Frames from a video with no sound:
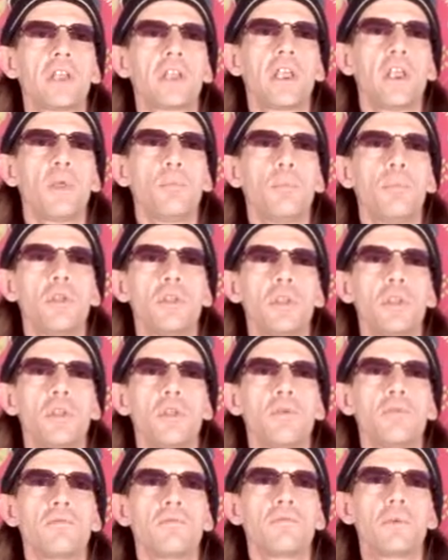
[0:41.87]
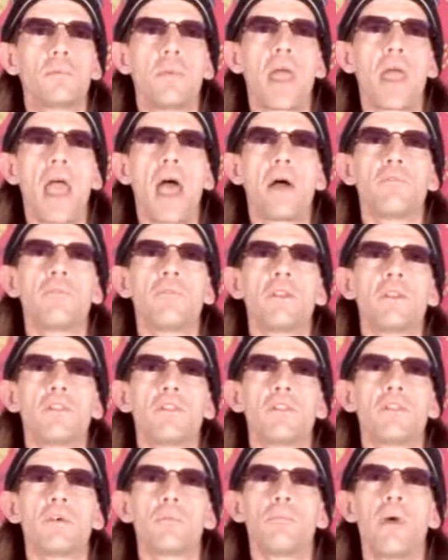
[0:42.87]
keeping you from having
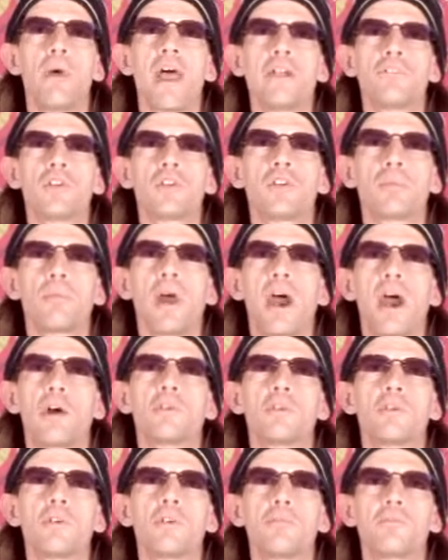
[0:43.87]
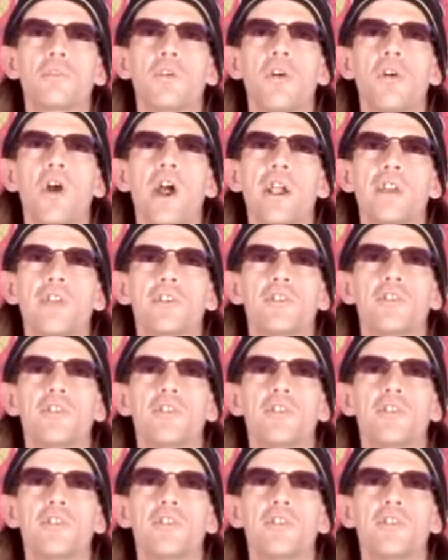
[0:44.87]
the magic power of Christ.